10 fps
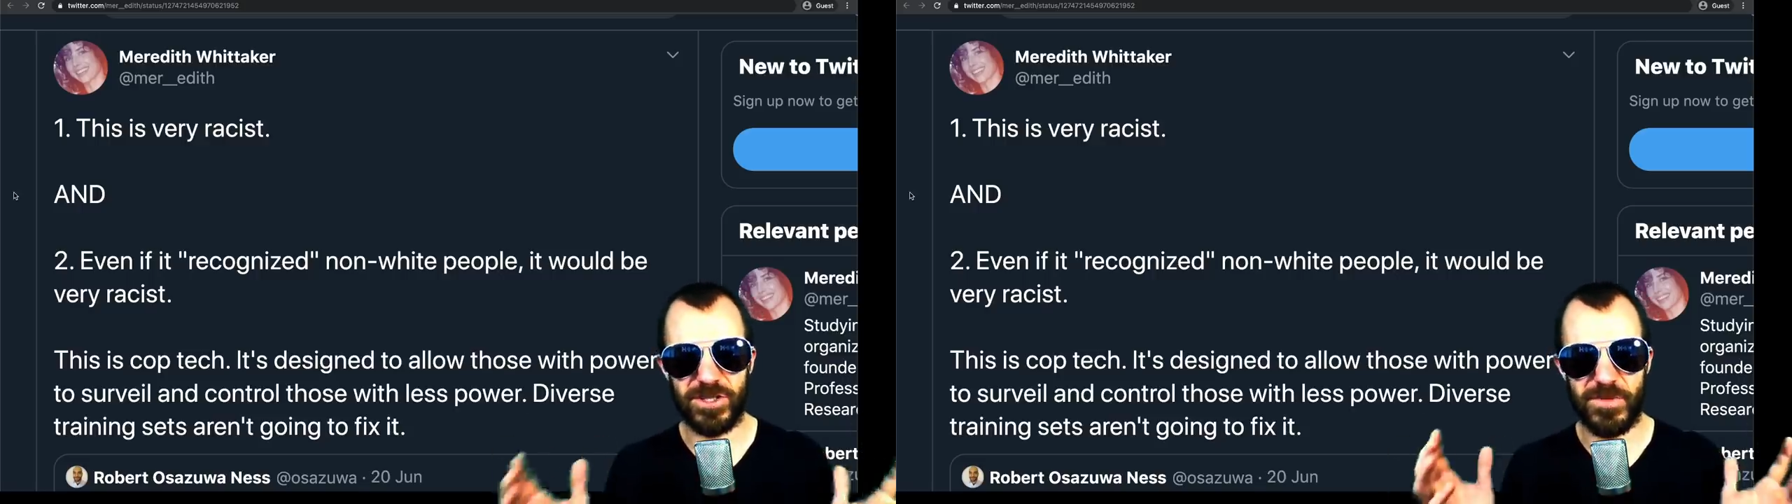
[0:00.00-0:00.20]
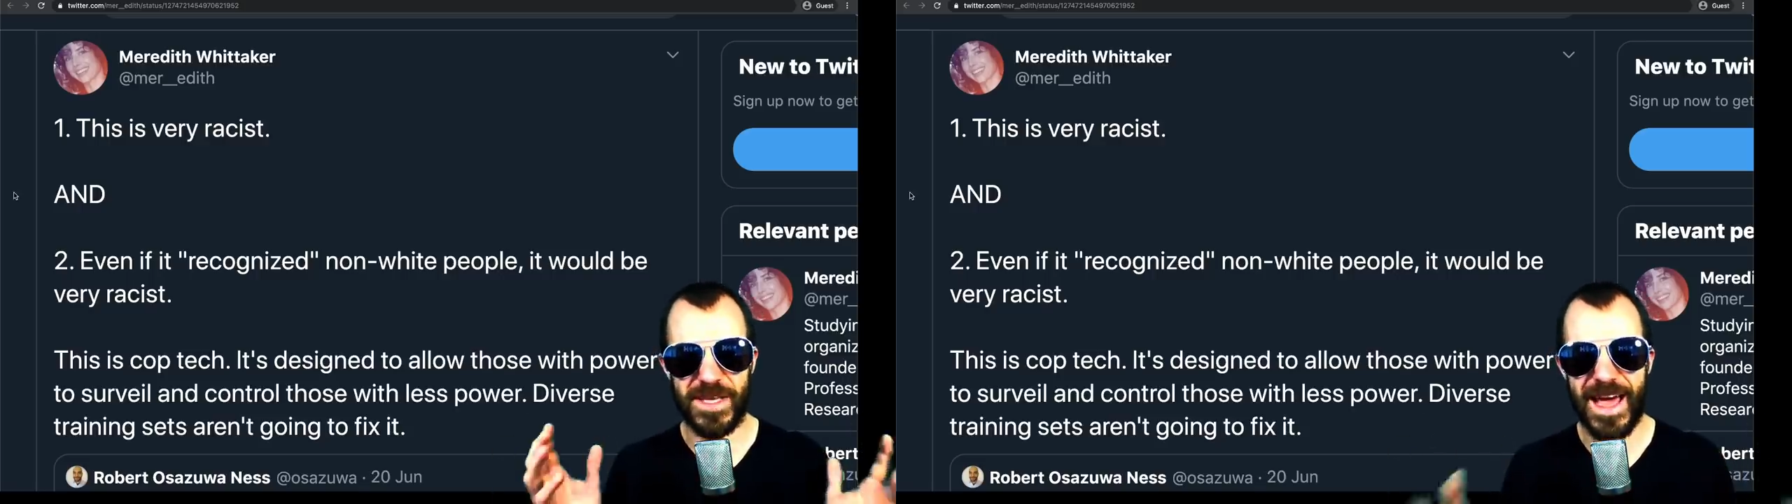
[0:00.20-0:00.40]

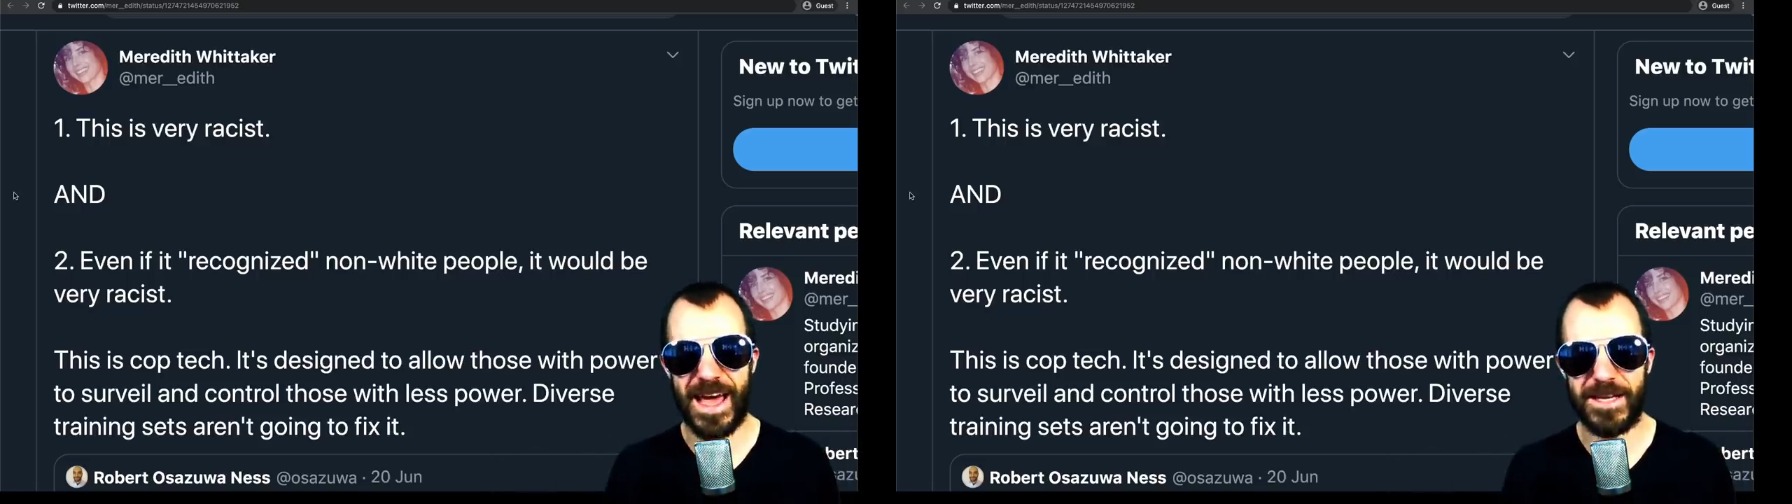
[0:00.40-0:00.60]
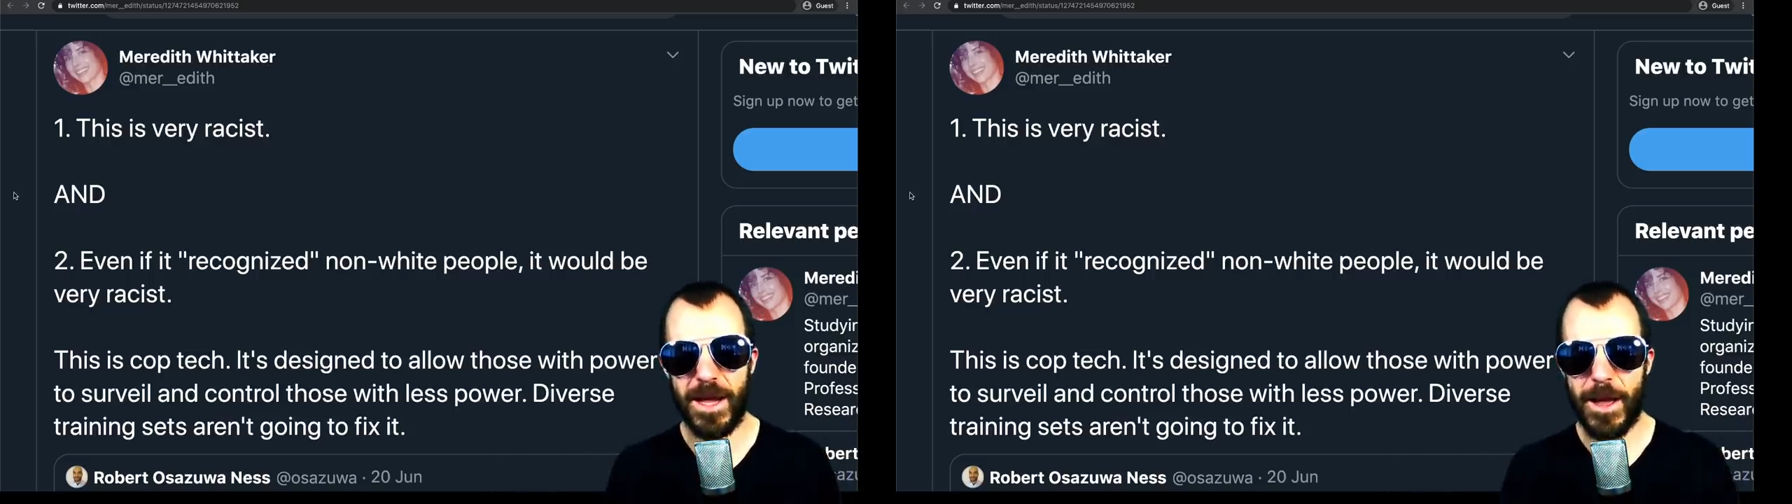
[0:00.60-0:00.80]
to be
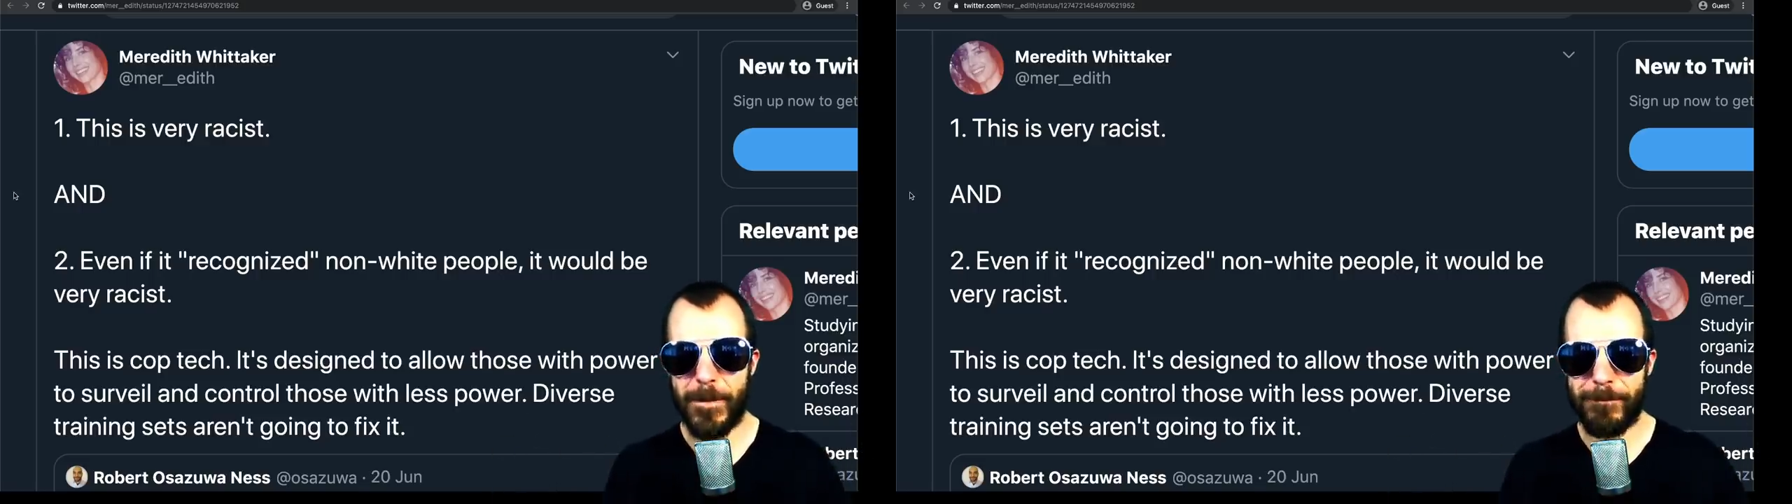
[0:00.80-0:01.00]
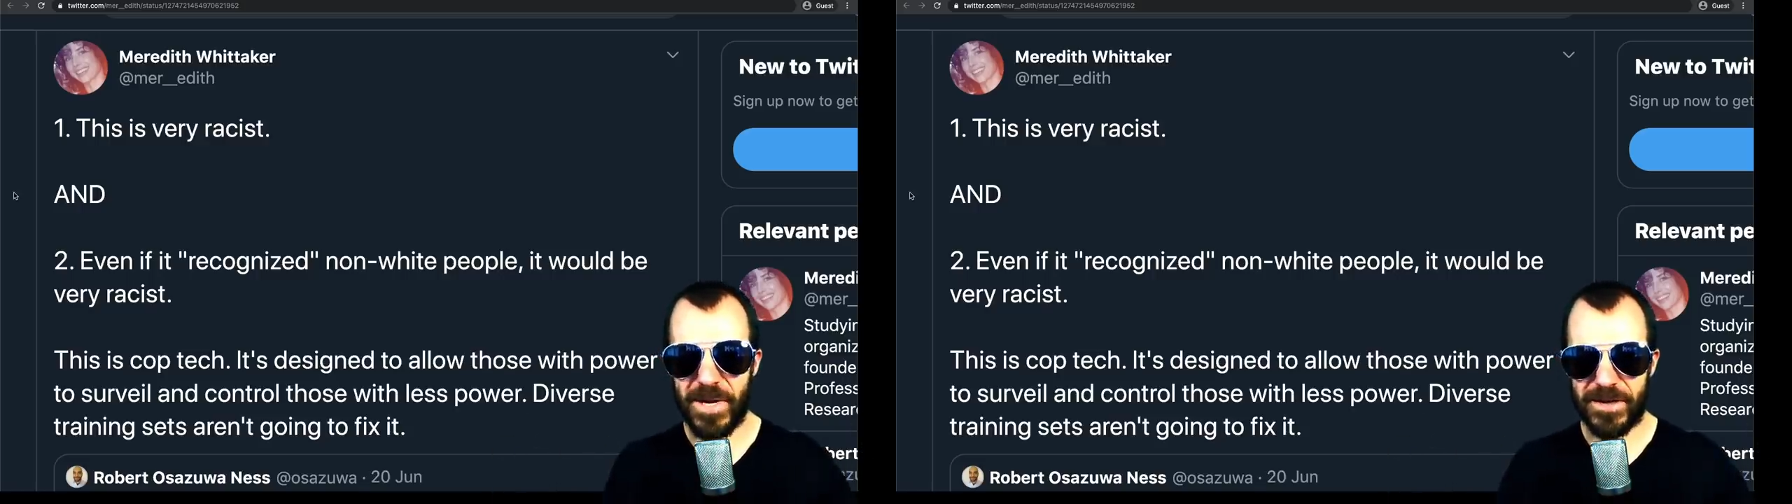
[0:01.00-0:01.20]
had.
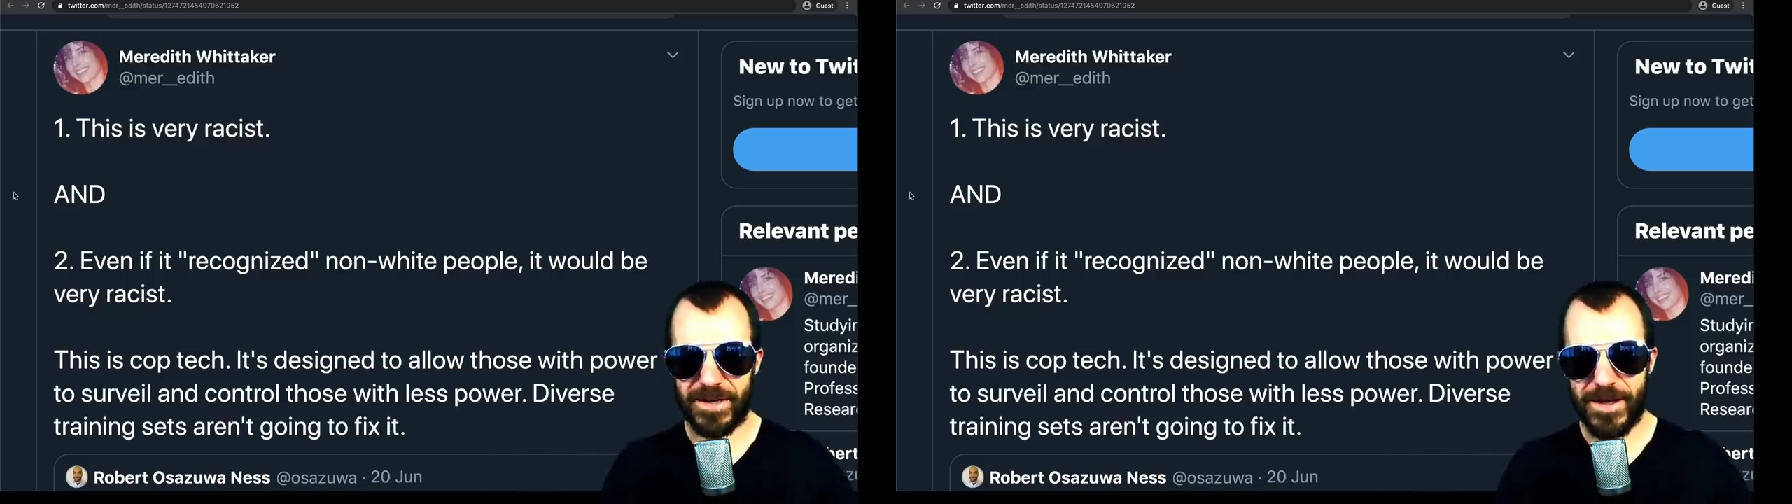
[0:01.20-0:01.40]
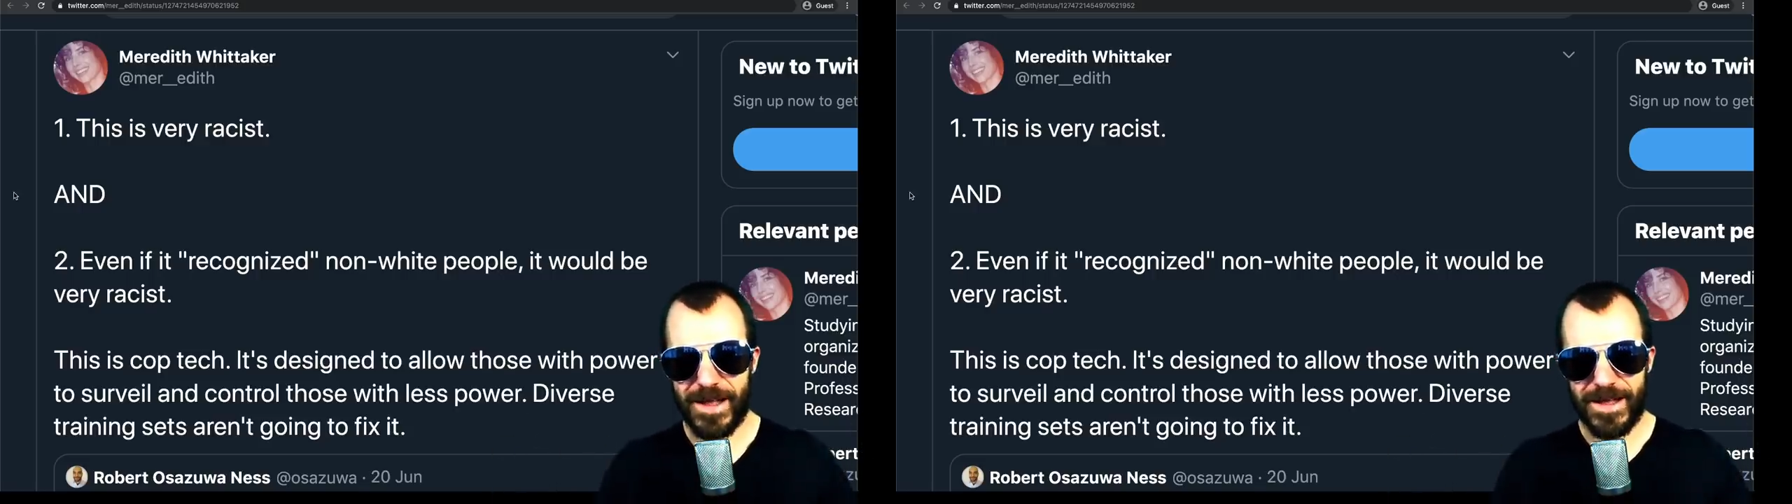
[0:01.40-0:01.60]
But